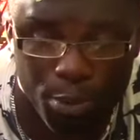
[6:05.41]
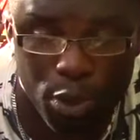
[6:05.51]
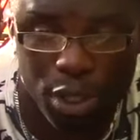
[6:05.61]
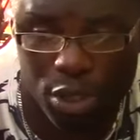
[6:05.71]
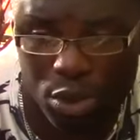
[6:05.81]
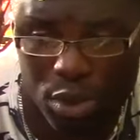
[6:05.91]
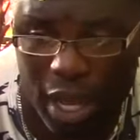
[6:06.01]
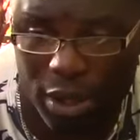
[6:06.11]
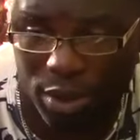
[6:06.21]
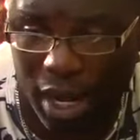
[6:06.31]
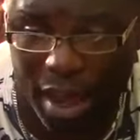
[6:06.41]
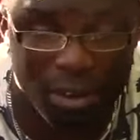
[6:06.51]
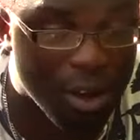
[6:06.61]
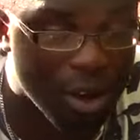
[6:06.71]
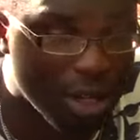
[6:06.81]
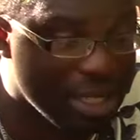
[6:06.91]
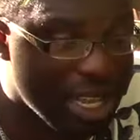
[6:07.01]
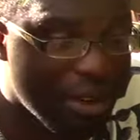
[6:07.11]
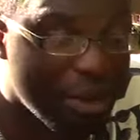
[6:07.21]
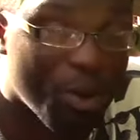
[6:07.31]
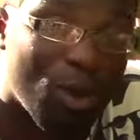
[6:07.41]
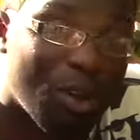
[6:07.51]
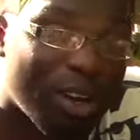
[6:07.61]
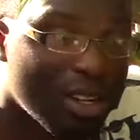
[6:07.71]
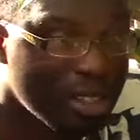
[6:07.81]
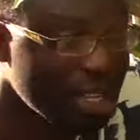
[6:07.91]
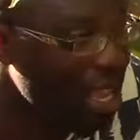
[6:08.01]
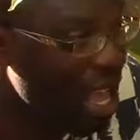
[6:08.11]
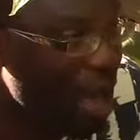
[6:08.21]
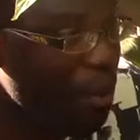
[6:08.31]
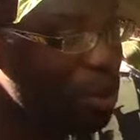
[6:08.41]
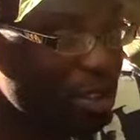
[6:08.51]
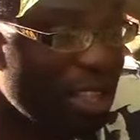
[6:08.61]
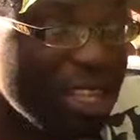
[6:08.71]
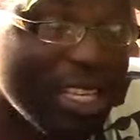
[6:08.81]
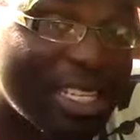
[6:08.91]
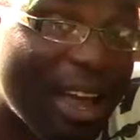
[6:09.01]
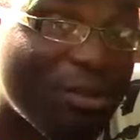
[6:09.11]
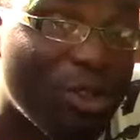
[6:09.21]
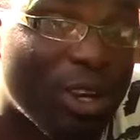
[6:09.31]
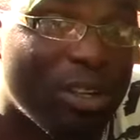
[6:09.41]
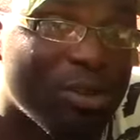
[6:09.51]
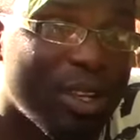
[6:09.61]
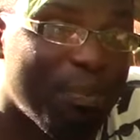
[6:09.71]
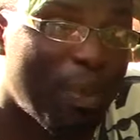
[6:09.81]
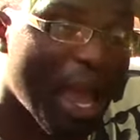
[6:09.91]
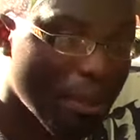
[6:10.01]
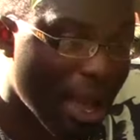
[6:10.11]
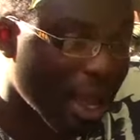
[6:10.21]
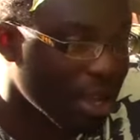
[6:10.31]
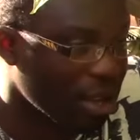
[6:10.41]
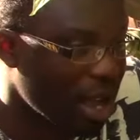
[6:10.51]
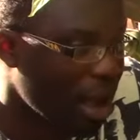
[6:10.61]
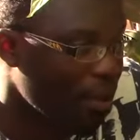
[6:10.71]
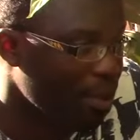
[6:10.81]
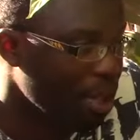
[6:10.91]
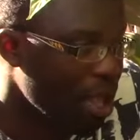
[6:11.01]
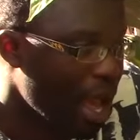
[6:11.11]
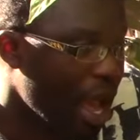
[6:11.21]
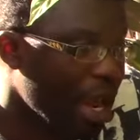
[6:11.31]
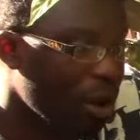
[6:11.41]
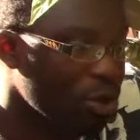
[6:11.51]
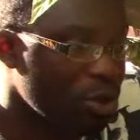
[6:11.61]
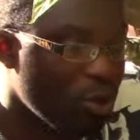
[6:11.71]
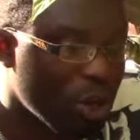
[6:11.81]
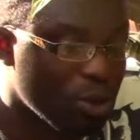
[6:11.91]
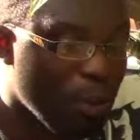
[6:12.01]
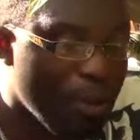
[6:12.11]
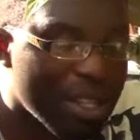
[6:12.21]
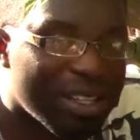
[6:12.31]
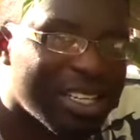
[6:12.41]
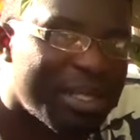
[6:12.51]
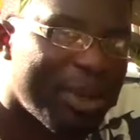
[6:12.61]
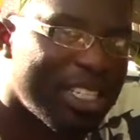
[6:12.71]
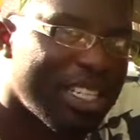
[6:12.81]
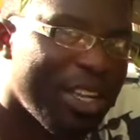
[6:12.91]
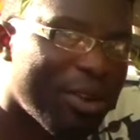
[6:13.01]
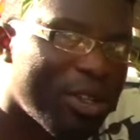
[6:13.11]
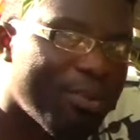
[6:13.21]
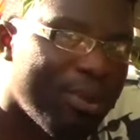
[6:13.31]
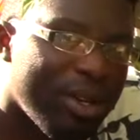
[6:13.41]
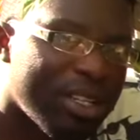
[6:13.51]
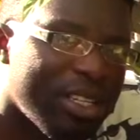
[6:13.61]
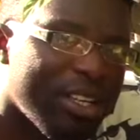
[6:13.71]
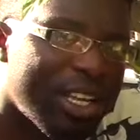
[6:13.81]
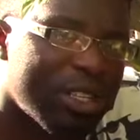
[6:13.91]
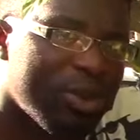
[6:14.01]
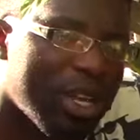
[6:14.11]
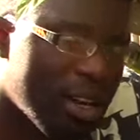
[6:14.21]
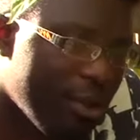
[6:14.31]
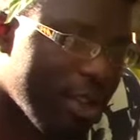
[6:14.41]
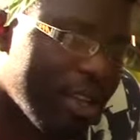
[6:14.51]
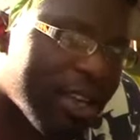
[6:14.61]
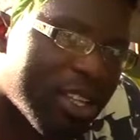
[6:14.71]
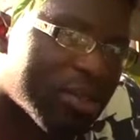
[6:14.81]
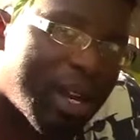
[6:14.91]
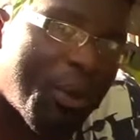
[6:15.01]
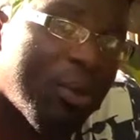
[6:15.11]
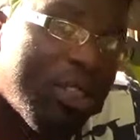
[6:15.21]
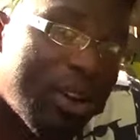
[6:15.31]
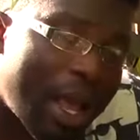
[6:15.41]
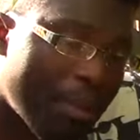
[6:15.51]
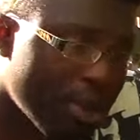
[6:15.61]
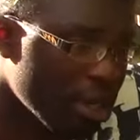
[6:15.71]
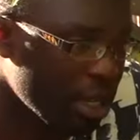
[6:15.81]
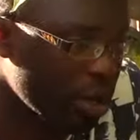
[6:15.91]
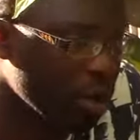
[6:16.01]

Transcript: Pruning tool. I don't have cutlass. I have an old cutlass. Most of the things I have to try to buy back. And I also want to build a special area to put it in case we get a hurricane again, so that will not happen again.